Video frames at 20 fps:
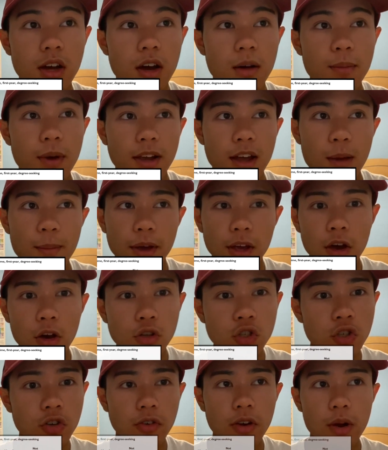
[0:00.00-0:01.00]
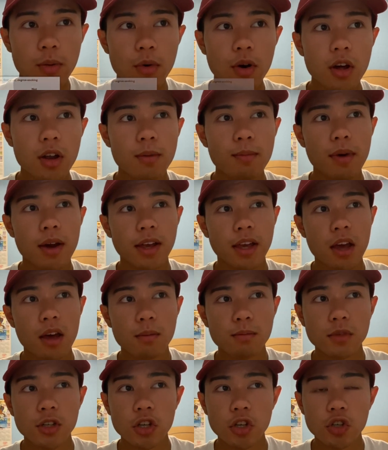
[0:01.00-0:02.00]
I got my coach to write one, my
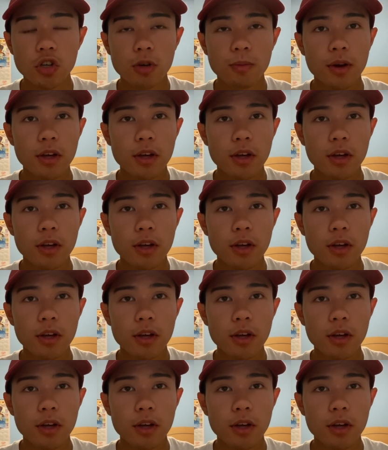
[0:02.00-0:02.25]
chem teacher,